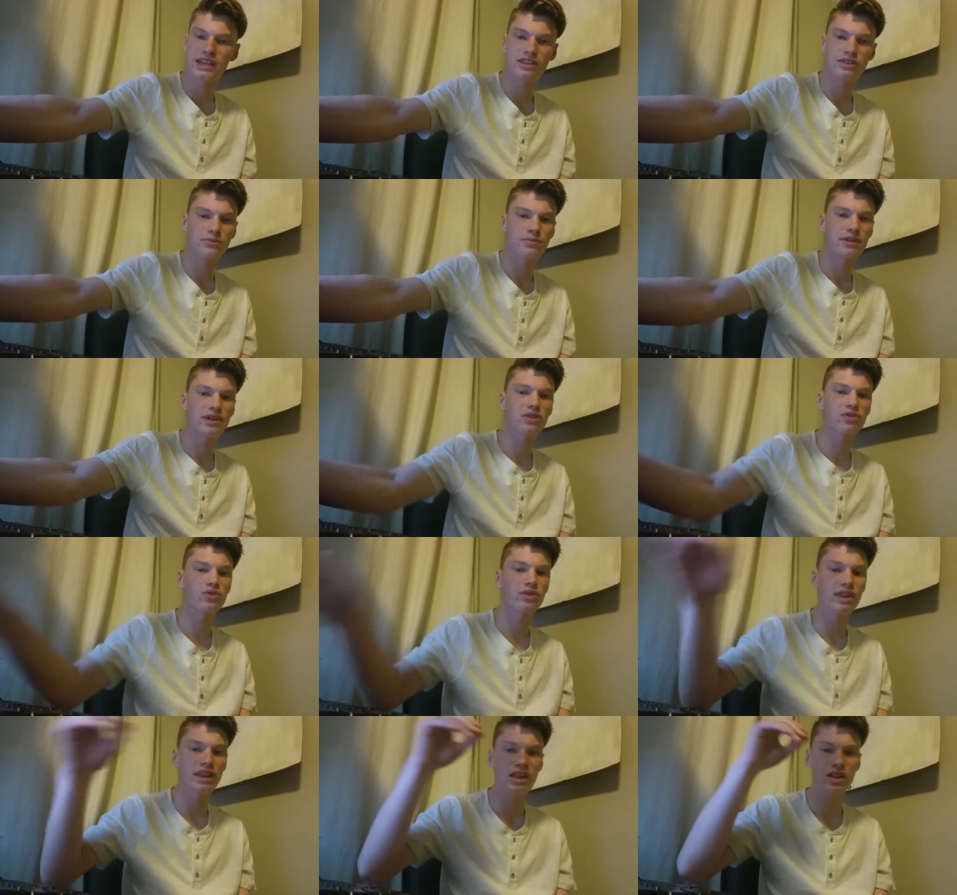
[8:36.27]
It's been
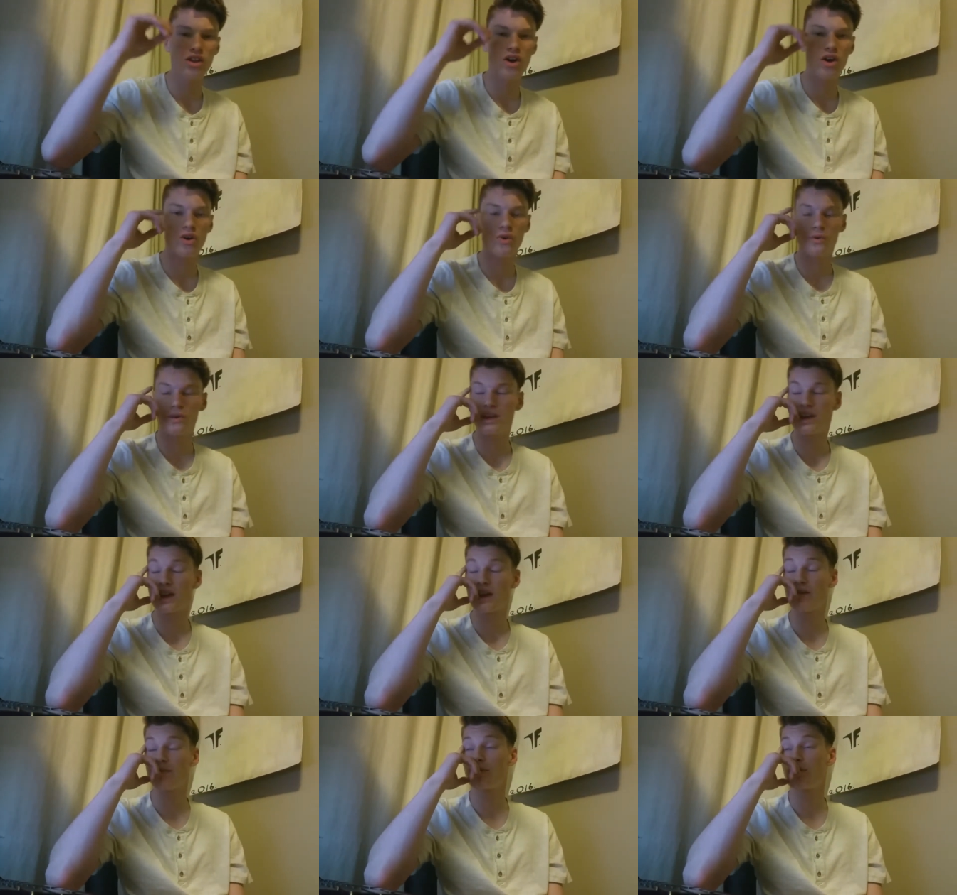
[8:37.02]
a really long
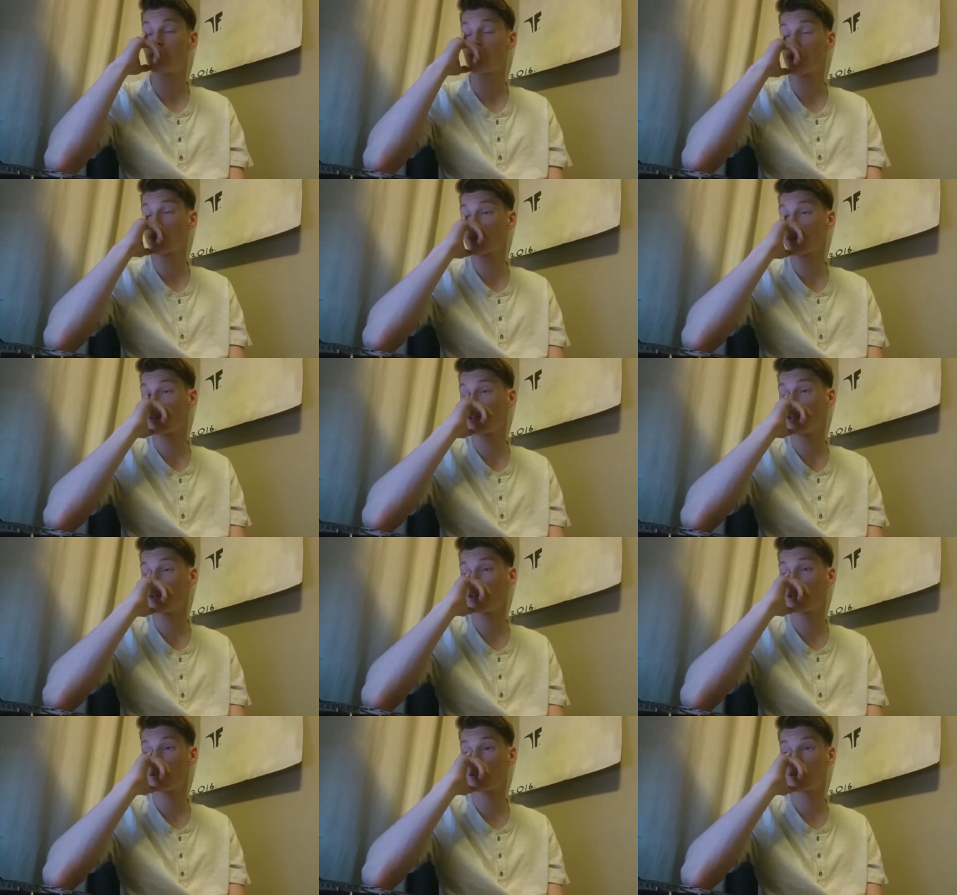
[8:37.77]
week. I've been
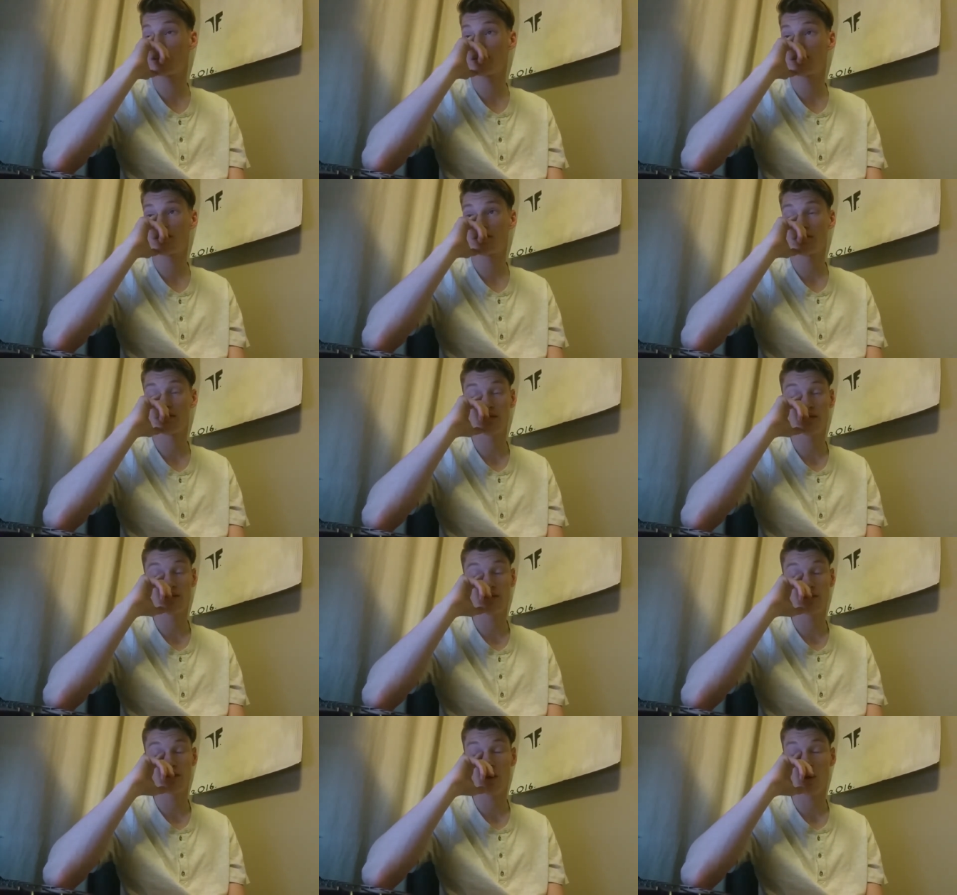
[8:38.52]
working
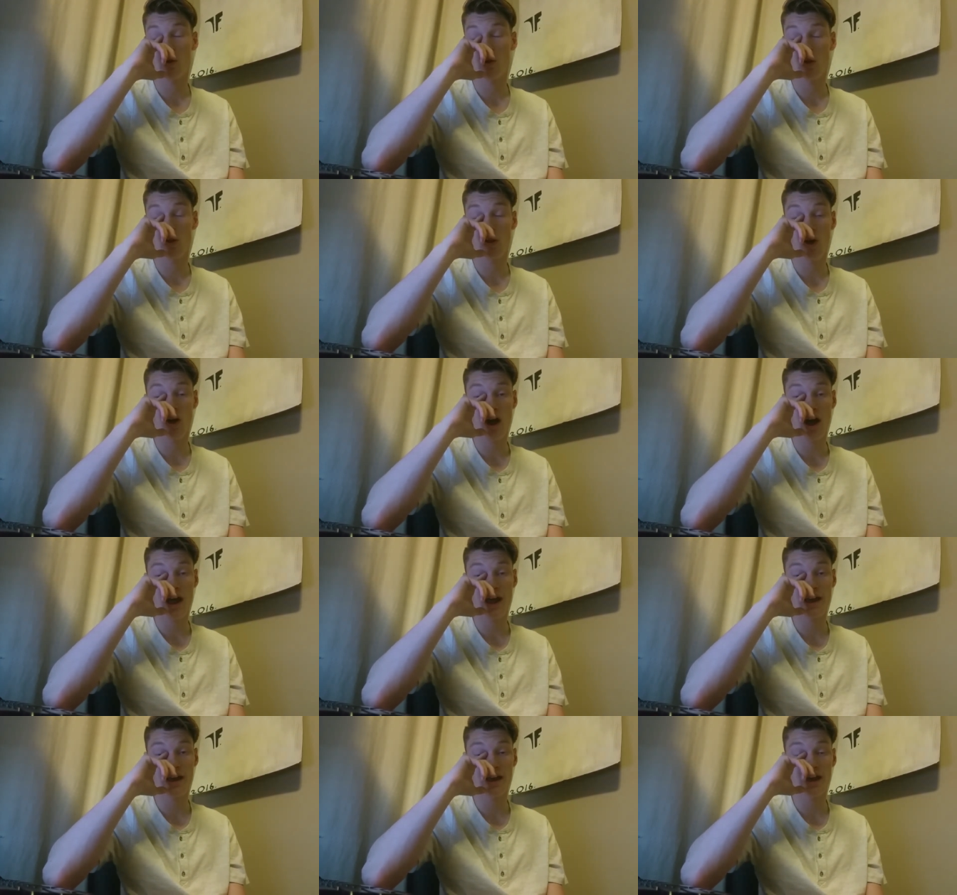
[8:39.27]
a
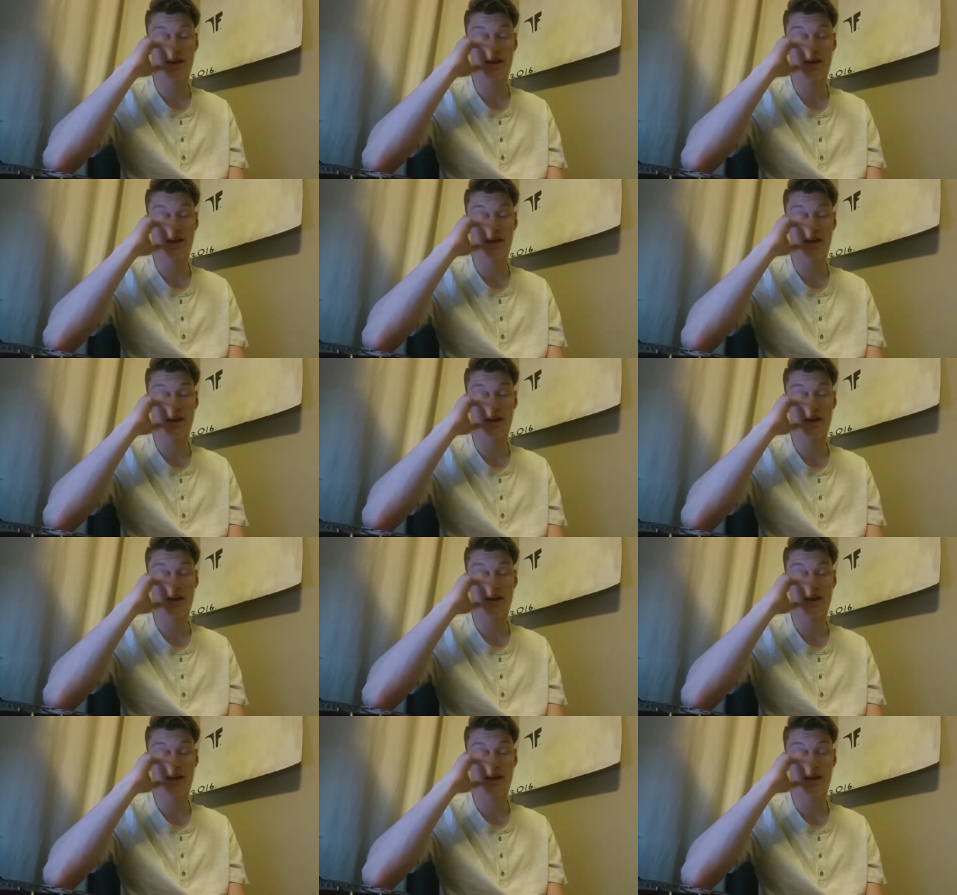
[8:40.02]
lot.